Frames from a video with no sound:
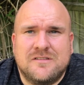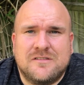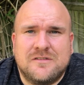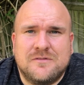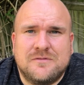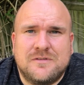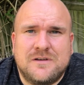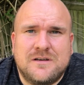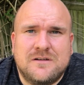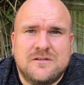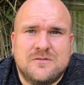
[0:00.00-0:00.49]
to
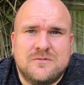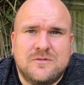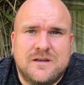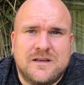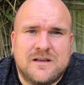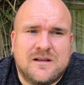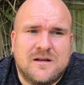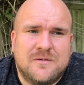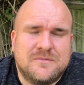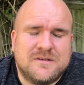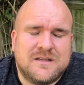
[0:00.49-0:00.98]
feel when
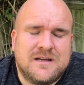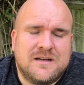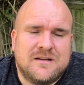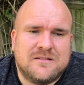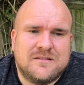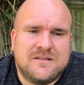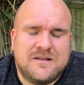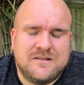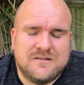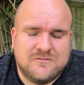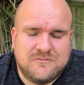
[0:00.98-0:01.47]
it comes
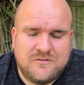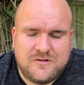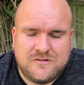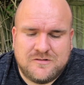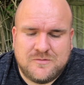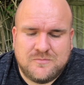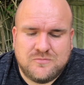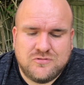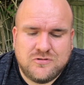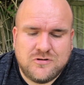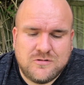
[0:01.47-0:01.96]
out. Tesla
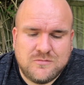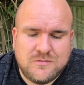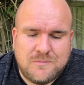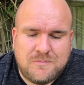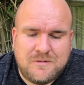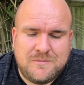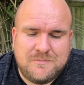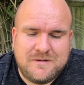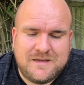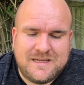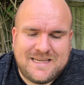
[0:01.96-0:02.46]
Roadster
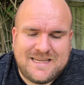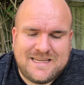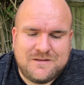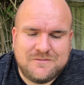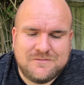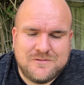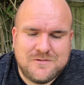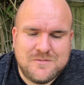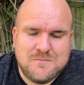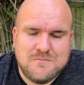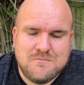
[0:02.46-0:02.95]
probably be
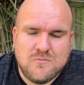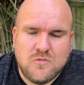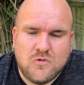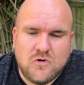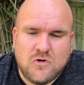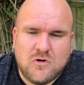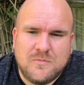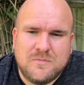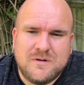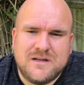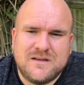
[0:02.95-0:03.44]
even
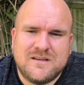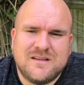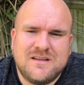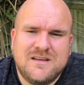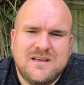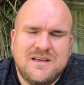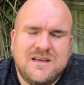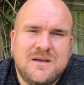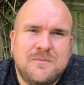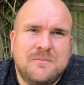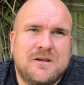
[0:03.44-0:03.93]
more, but
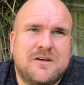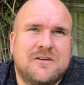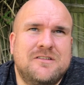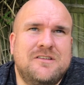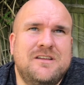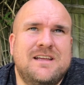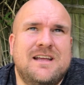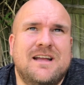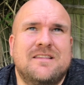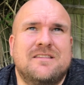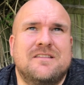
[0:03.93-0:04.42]
because
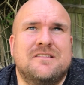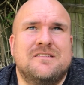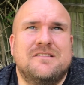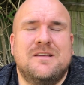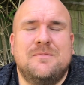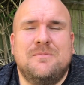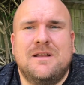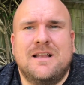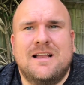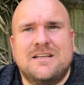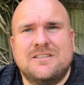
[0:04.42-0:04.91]
you get the
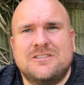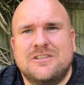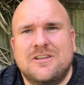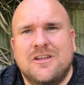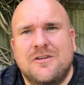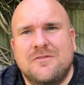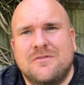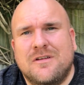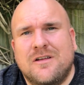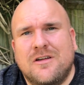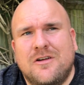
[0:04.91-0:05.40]
stimulation
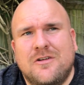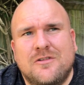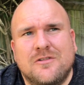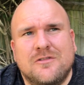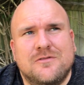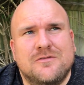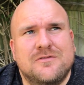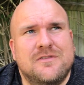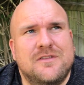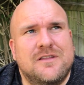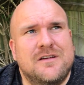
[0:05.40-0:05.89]
overload
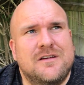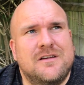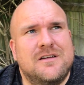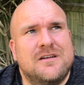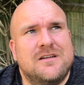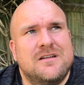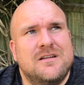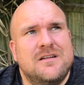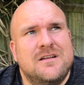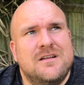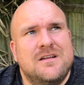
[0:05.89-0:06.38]
of
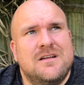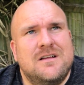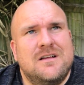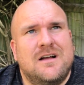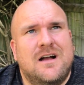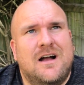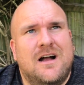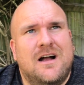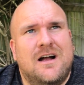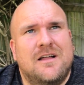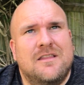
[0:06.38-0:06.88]
the
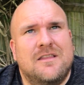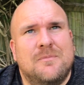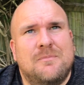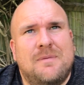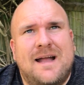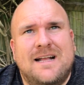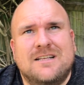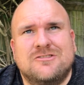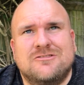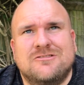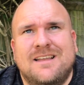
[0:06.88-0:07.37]

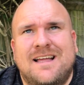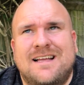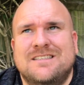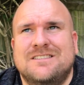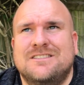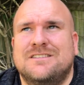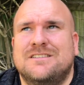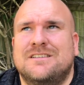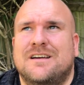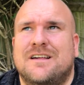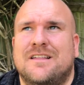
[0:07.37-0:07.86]
petrol
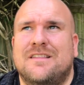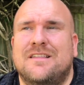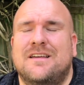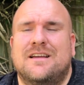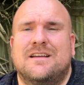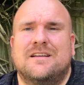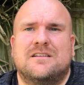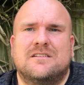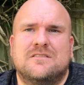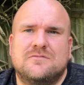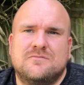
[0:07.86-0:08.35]
engine, I
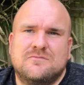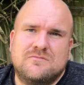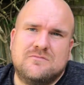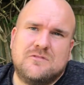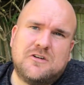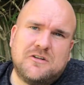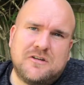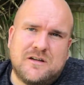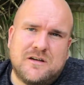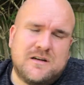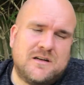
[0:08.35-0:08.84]
think
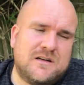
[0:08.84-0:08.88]
on